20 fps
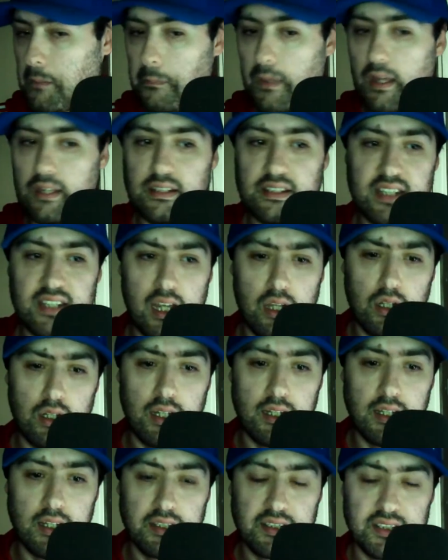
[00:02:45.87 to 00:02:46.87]
But as I say, I'd
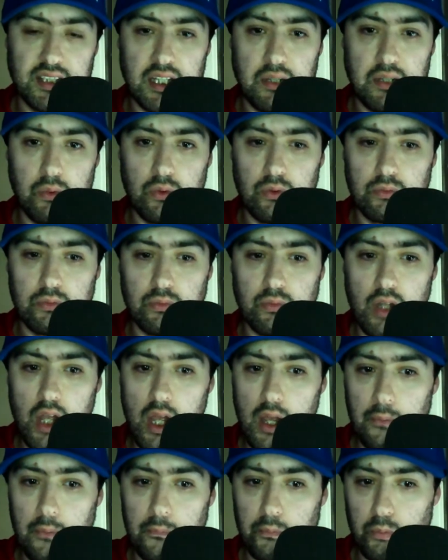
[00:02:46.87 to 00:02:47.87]
like to see
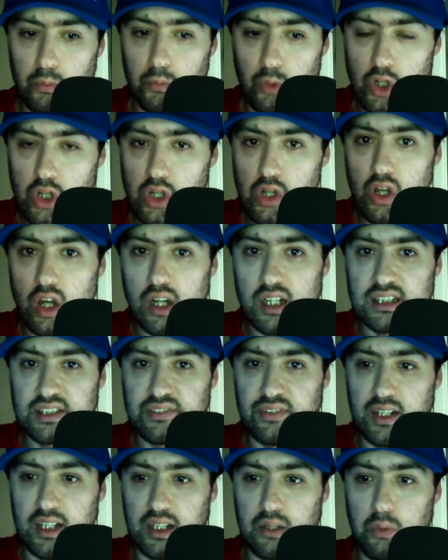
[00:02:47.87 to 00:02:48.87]
what you guys
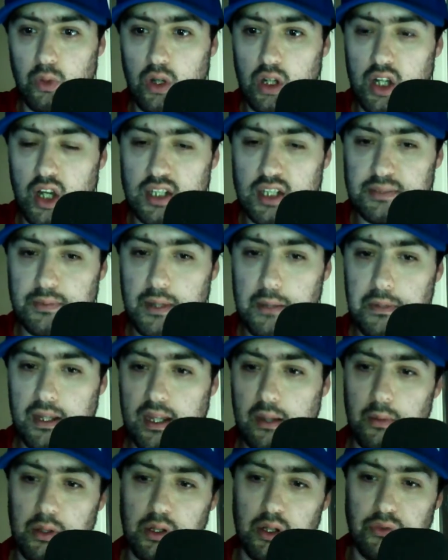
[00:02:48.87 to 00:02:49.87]
think, what cars may be
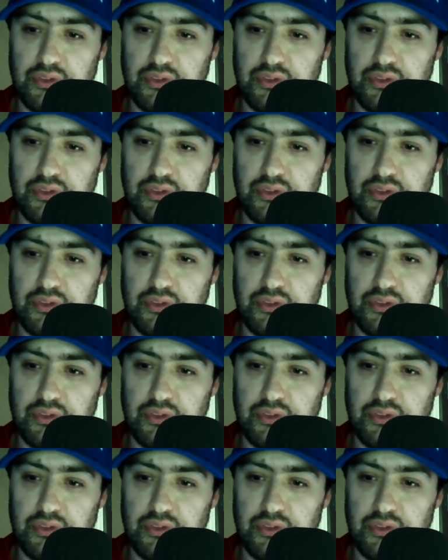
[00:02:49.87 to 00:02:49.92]
coming.